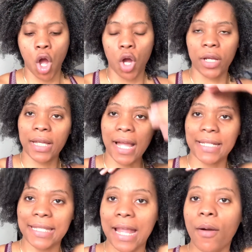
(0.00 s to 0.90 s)
Okay
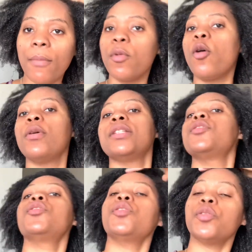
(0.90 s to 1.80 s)
guys, now I'm
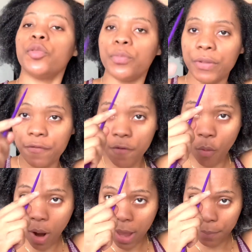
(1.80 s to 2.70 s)
going to,
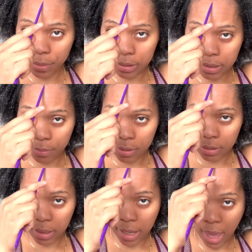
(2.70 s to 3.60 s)
before I put them in
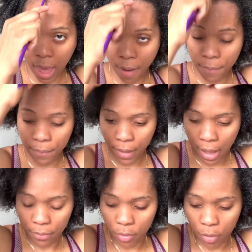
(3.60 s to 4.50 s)
the cap,
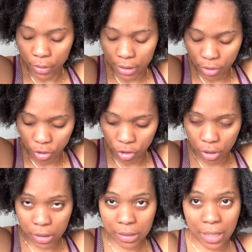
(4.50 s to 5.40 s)
I'm going to
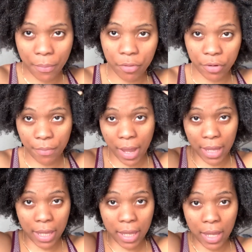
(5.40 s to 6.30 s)
just separate
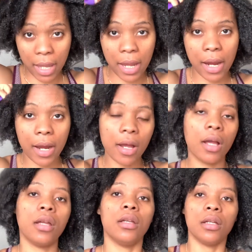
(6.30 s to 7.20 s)
my hair
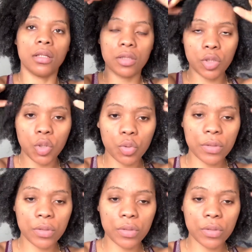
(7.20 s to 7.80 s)
in two